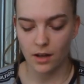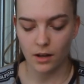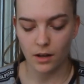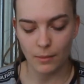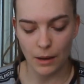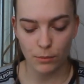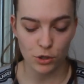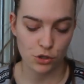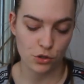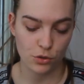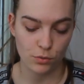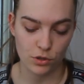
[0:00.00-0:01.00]
How
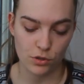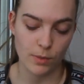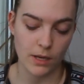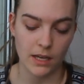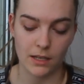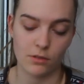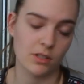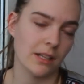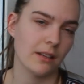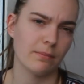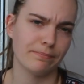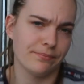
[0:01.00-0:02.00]
much do you want to pay? And I was
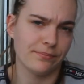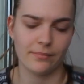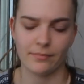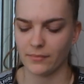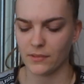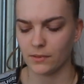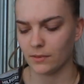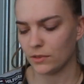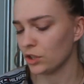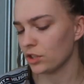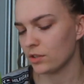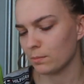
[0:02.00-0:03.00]
like,
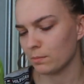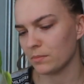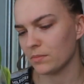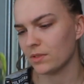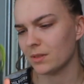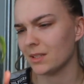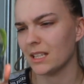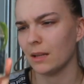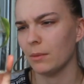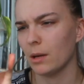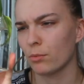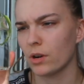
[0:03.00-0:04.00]
just tell
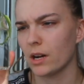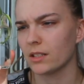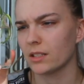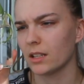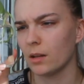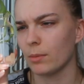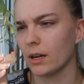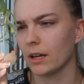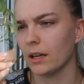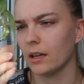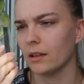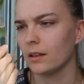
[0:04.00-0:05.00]
me a price and I'll buy
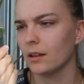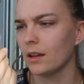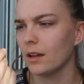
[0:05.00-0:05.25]
it.